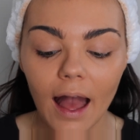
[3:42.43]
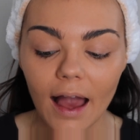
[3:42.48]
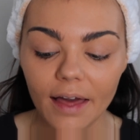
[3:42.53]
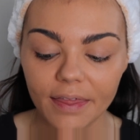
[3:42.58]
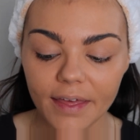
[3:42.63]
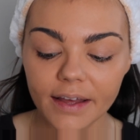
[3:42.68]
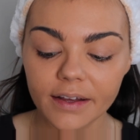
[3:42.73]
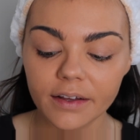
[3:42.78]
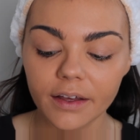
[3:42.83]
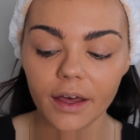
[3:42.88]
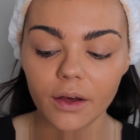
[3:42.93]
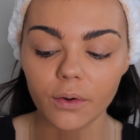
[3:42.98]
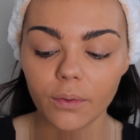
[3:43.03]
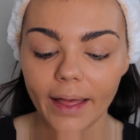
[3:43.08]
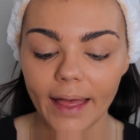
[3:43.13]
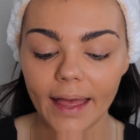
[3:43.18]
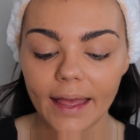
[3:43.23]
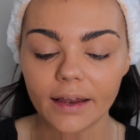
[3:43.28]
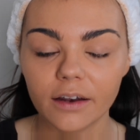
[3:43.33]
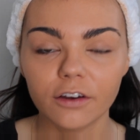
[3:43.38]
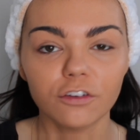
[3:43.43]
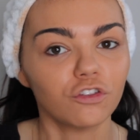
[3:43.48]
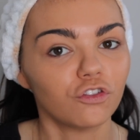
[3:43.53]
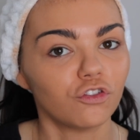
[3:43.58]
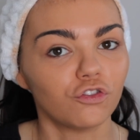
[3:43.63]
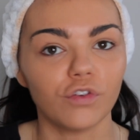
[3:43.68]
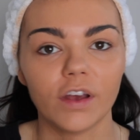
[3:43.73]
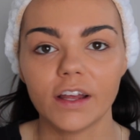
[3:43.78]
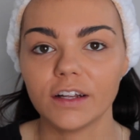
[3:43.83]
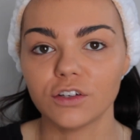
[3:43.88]
I then go in
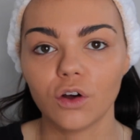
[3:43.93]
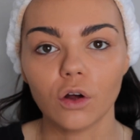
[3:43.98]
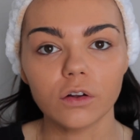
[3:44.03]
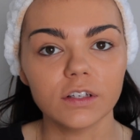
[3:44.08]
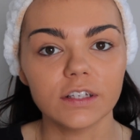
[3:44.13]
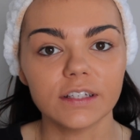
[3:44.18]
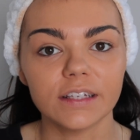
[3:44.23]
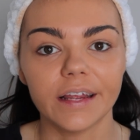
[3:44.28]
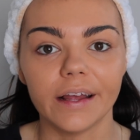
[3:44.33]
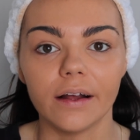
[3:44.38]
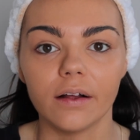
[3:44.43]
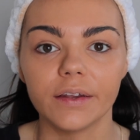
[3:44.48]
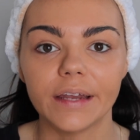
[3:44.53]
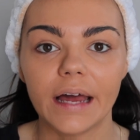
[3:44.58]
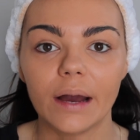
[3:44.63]
straight to conceal.